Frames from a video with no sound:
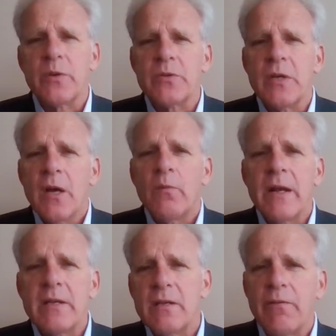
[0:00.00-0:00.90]
Israel's
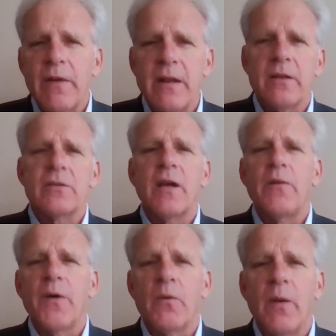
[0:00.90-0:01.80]
right to defend
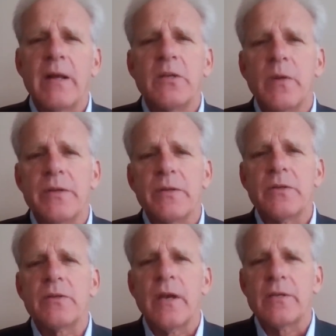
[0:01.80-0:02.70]
itself, our right to
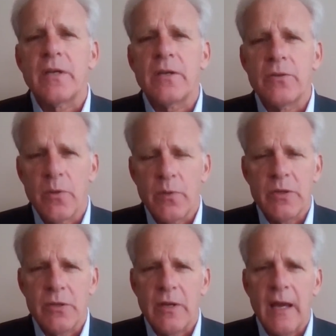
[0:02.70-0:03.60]
exist as a
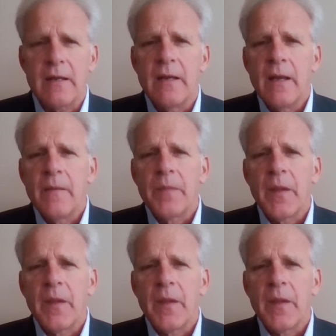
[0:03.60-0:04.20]
Jewish state.